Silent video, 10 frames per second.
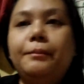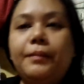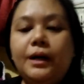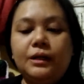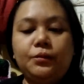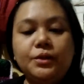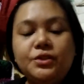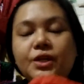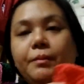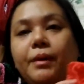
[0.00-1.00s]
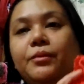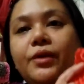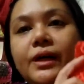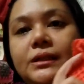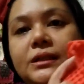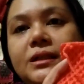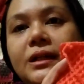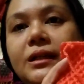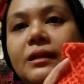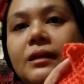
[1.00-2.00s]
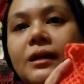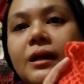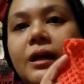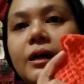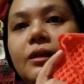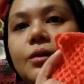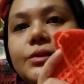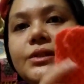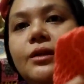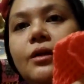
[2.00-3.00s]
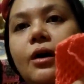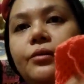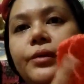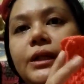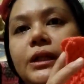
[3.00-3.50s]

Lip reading: but once I memorized it, it goes along